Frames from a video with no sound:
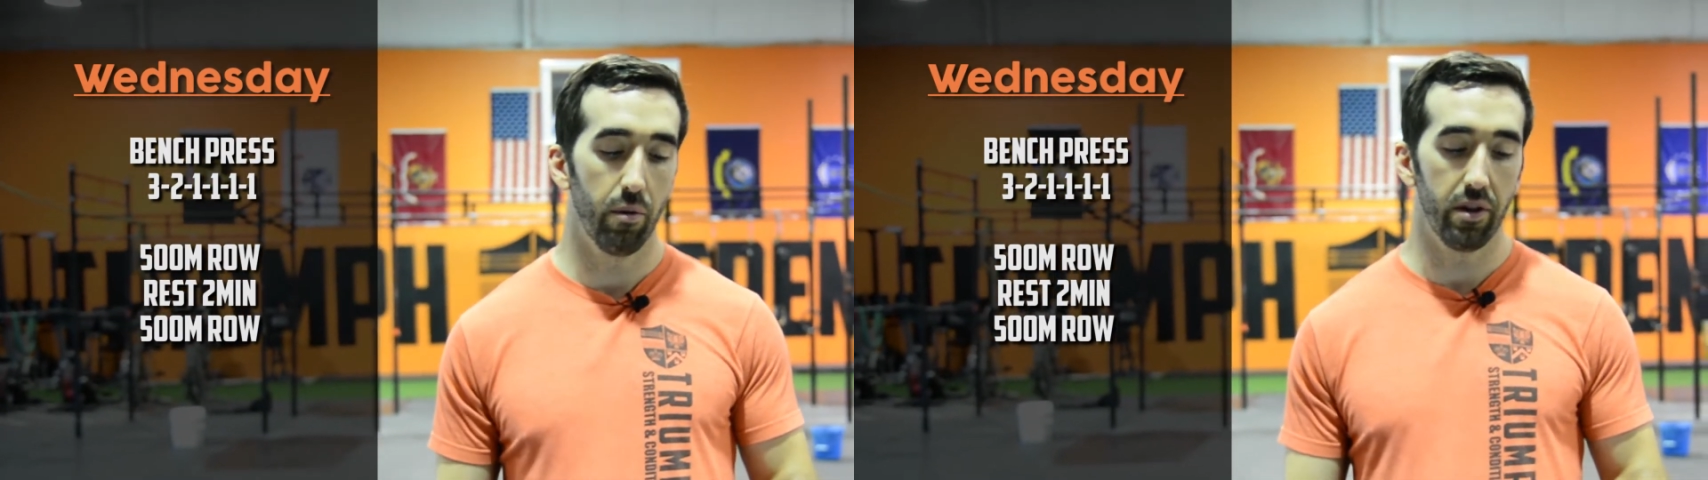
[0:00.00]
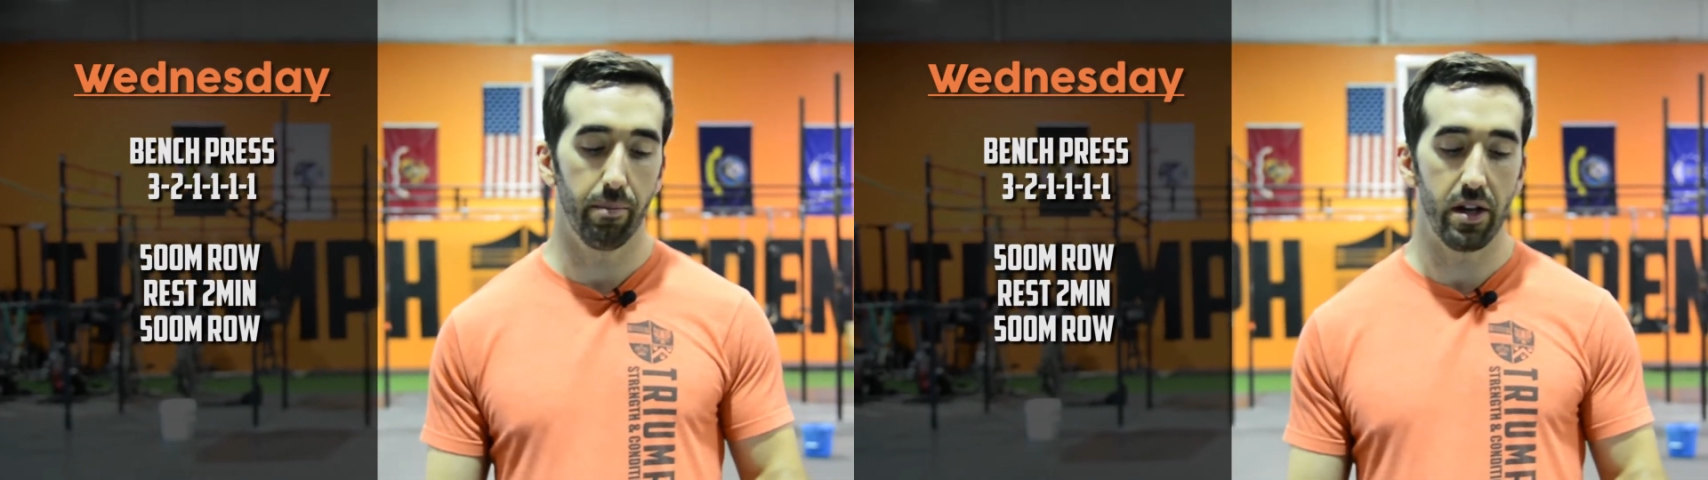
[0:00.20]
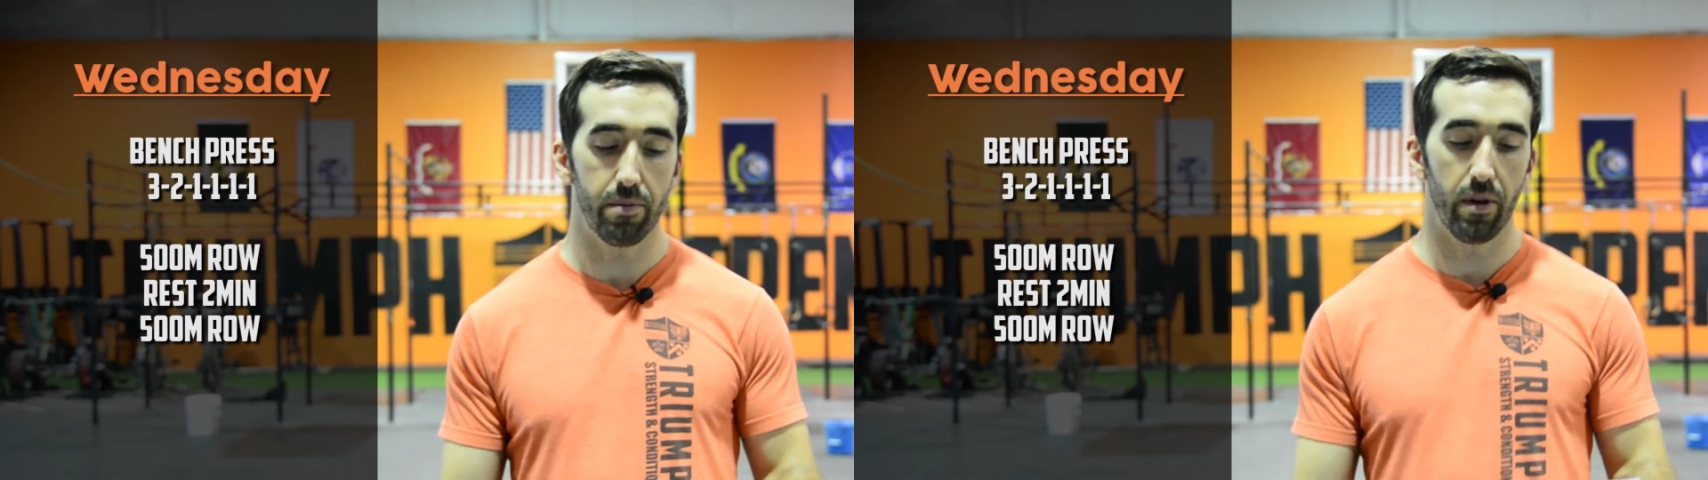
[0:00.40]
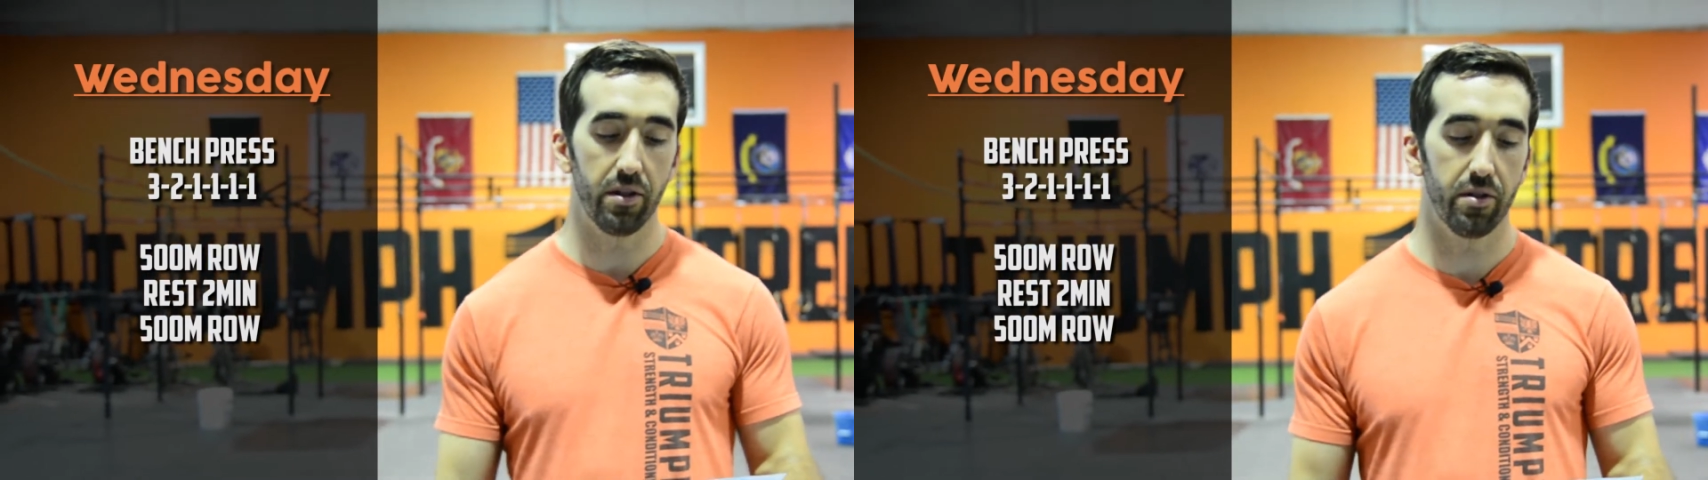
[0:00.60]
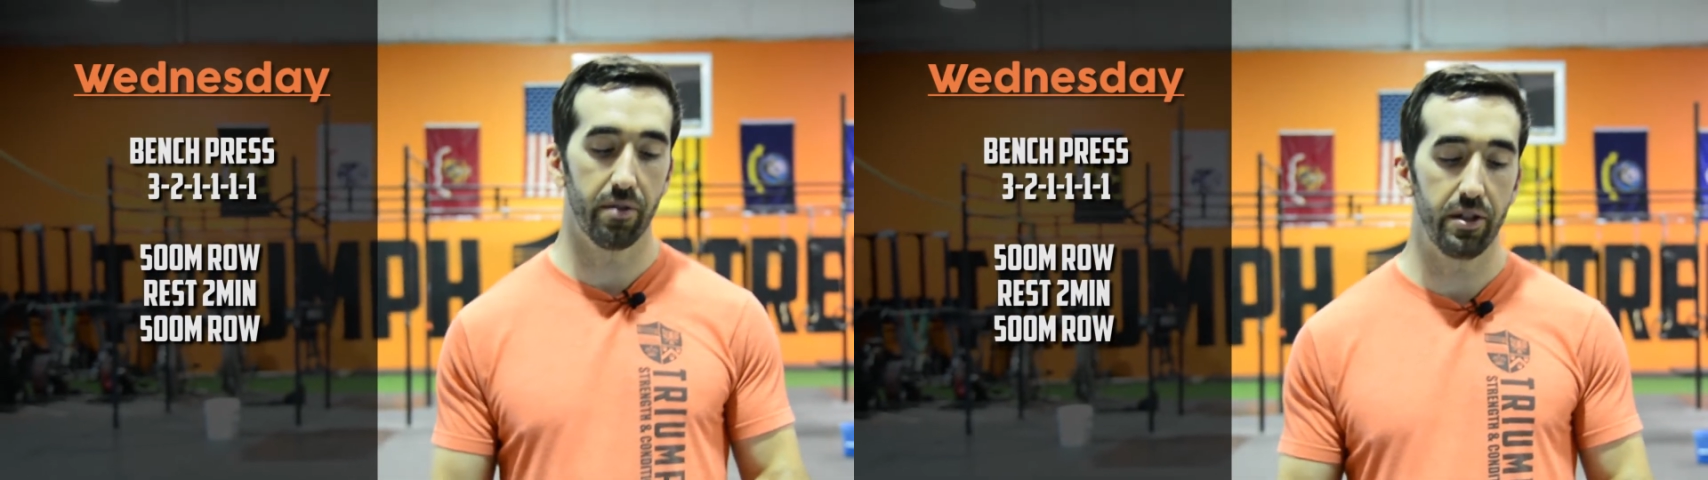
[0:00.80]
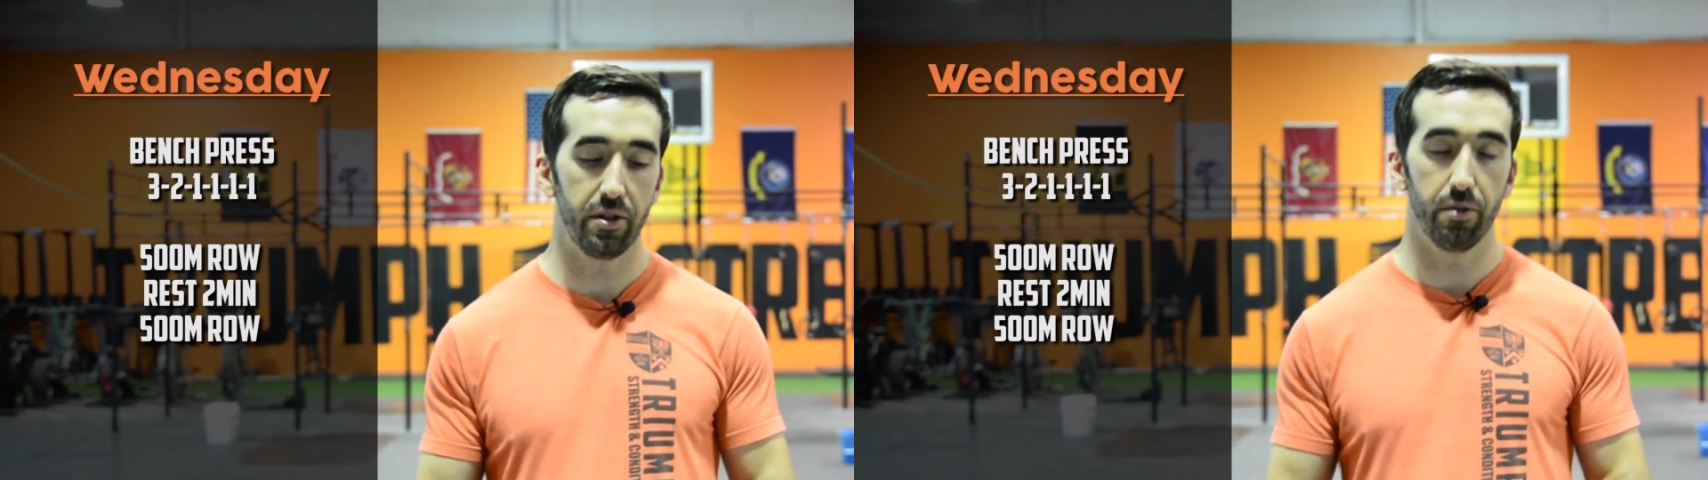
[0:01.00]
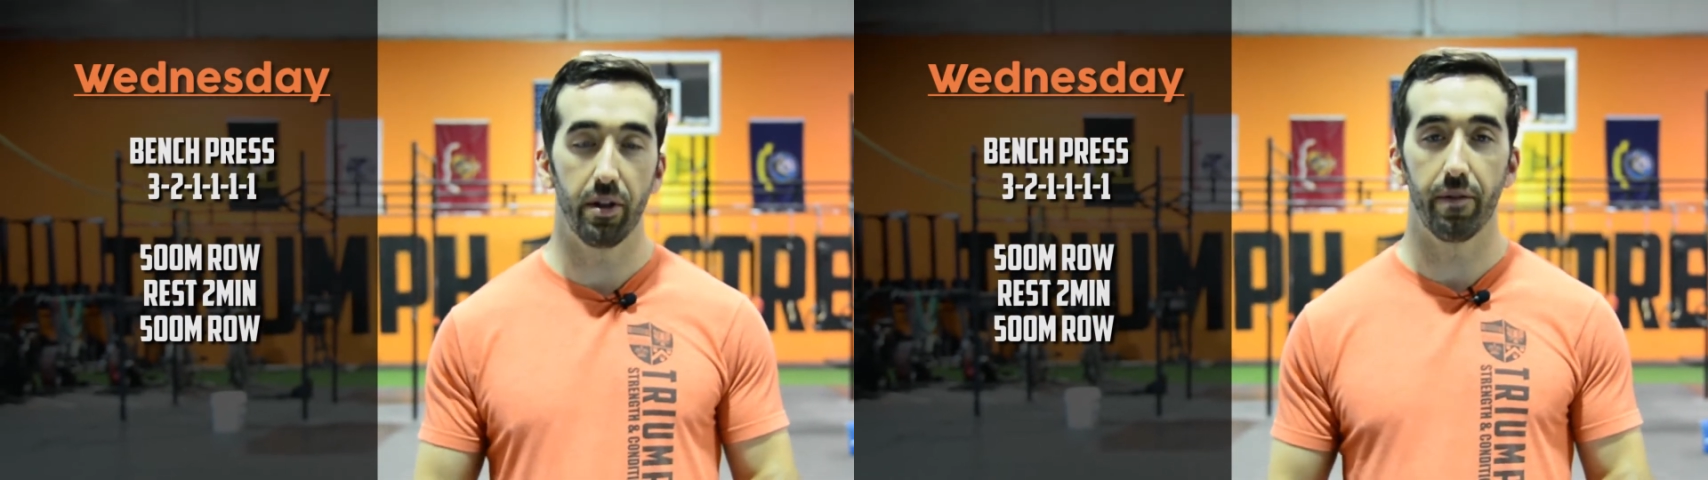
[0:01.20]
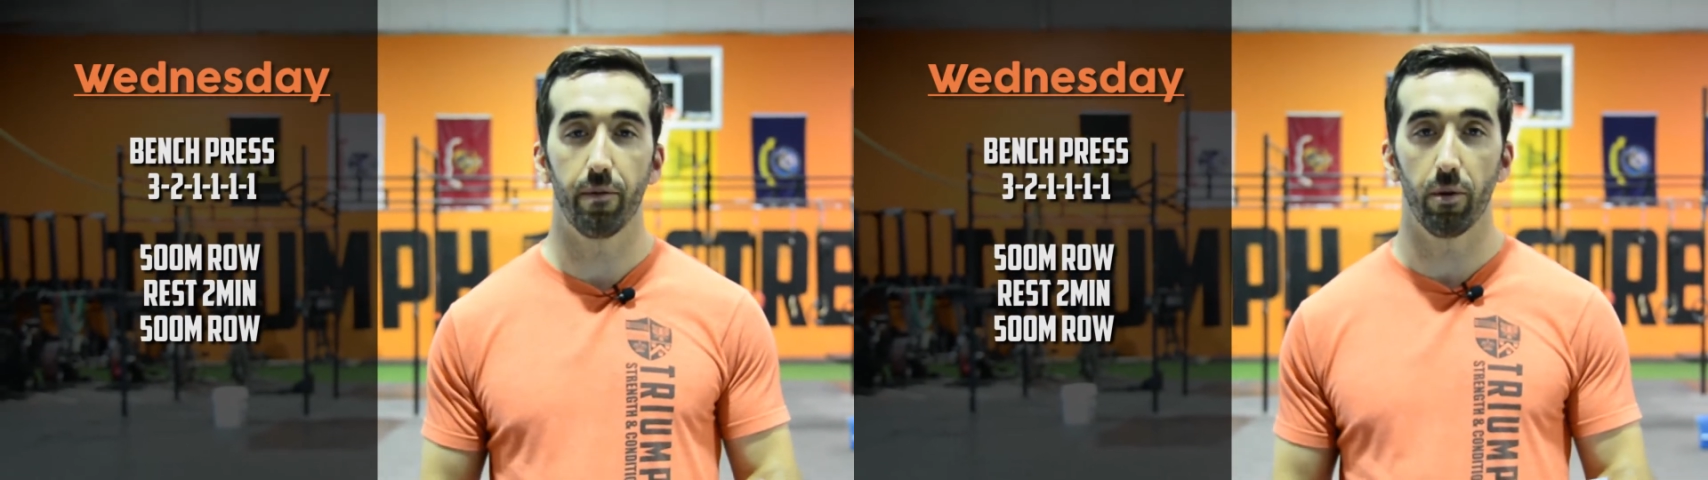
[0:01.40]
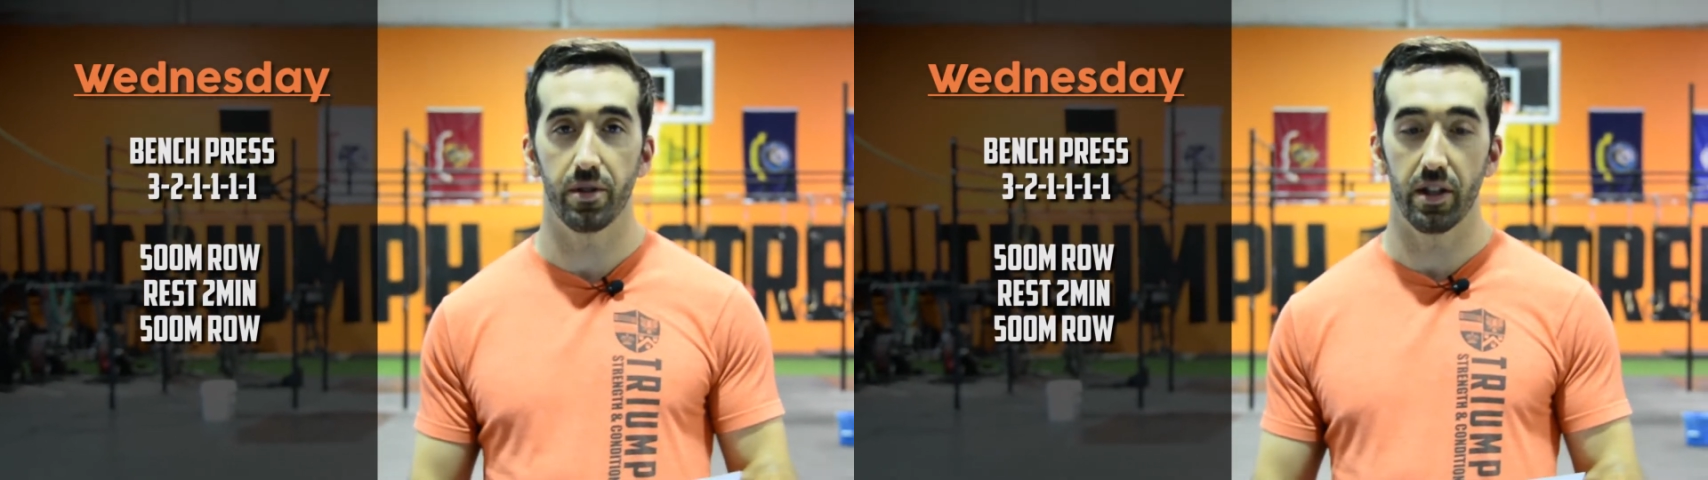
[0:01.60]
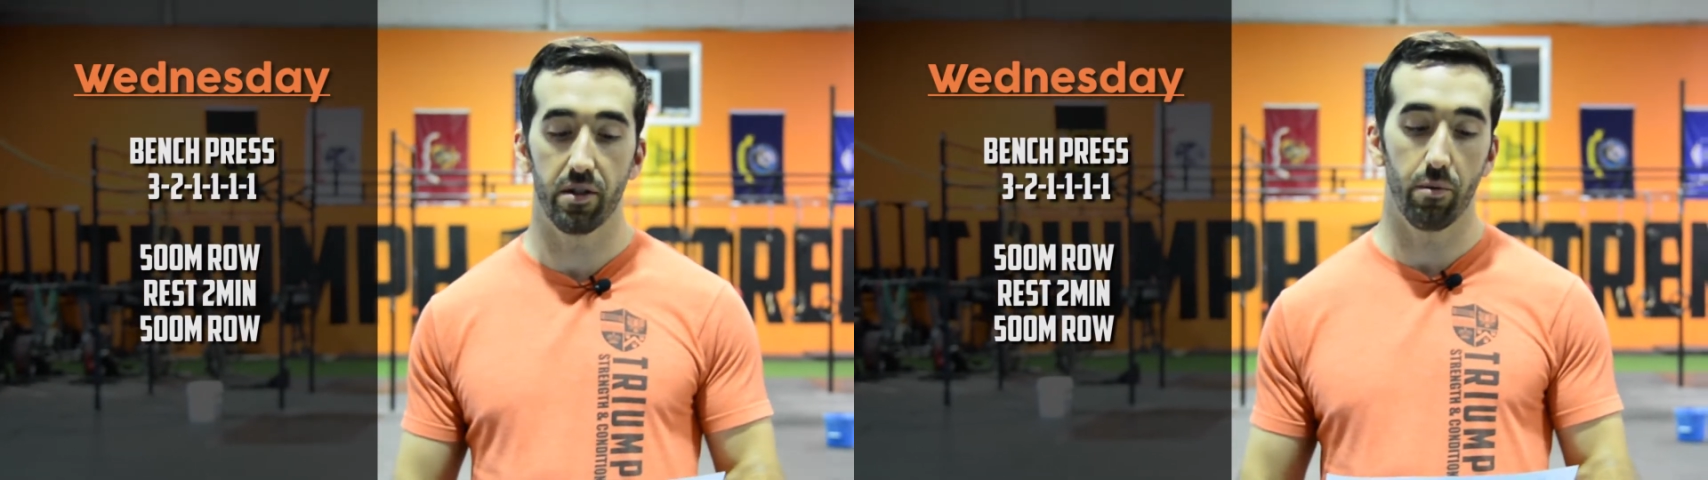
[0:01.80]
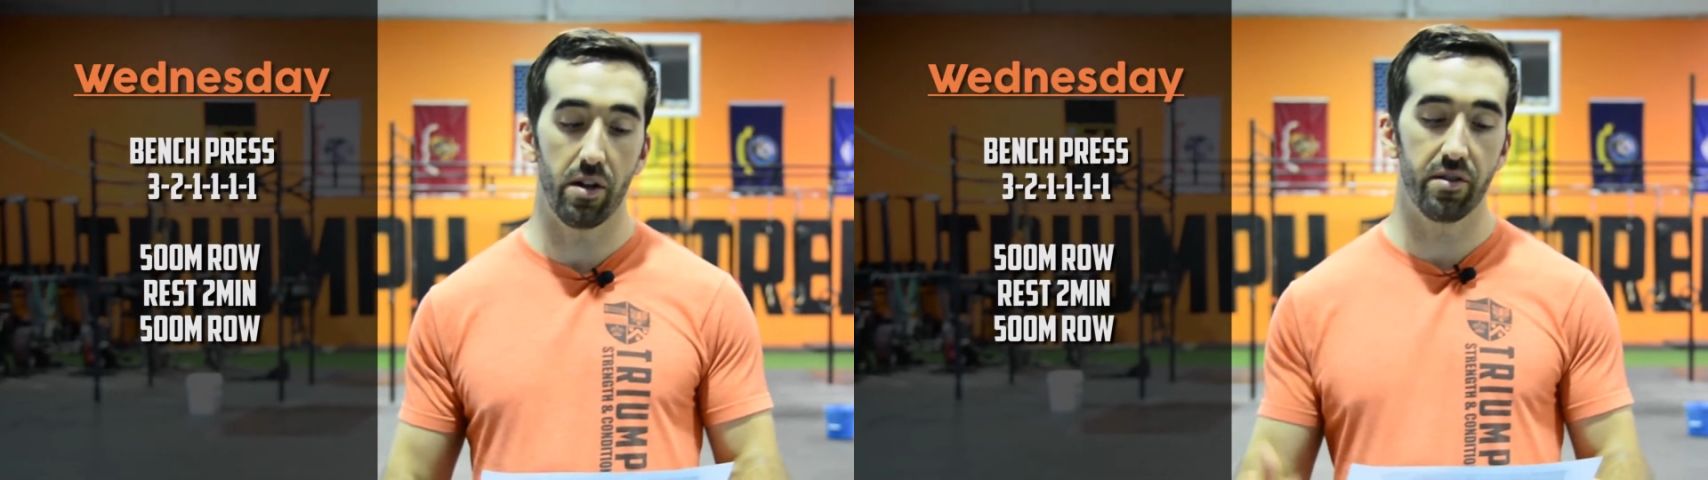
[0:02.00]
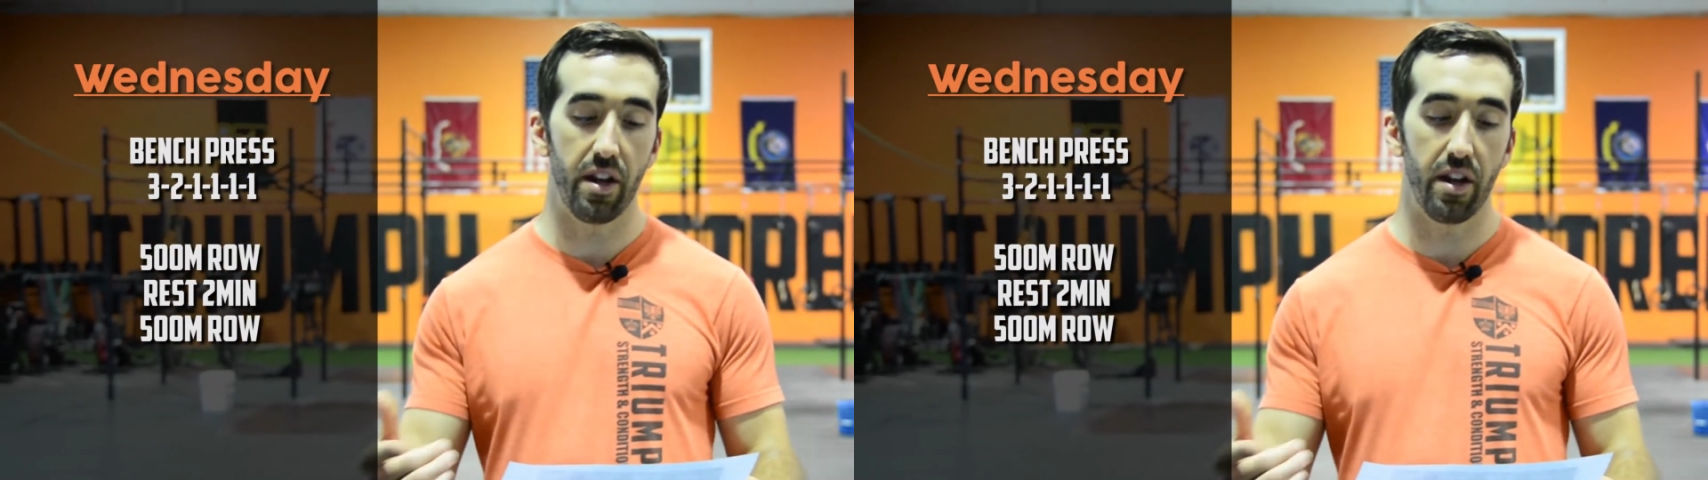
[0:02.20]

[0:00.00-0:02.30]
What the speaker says: with the bench press, 3-2, and then four sets of one,